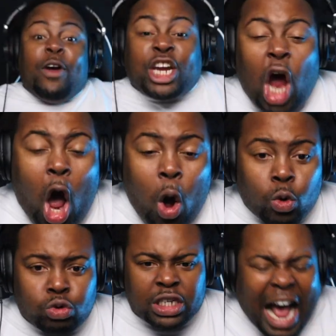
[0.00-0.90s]
it
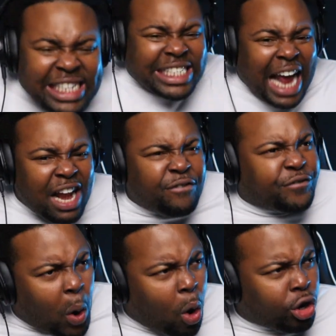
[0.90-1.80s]
goes. I said it
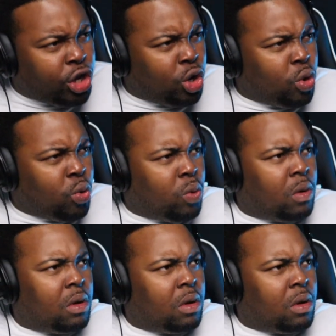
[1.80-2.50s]
for you.